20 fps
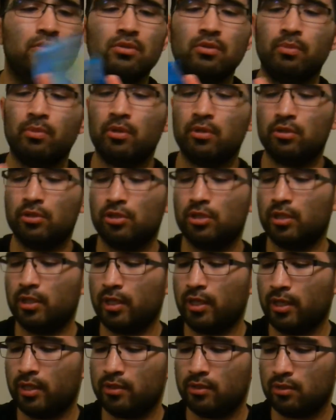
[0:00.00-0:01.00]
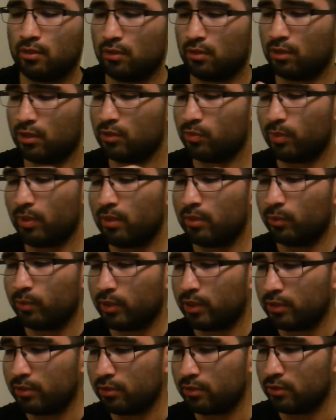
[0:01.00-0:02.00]
them on a jig head, so that's probably what
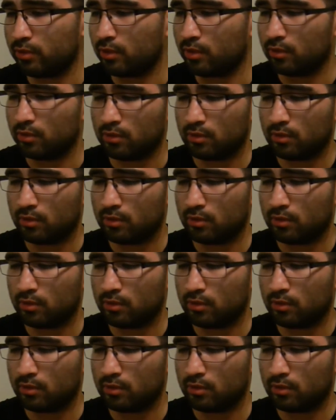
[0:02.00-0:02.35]
I use it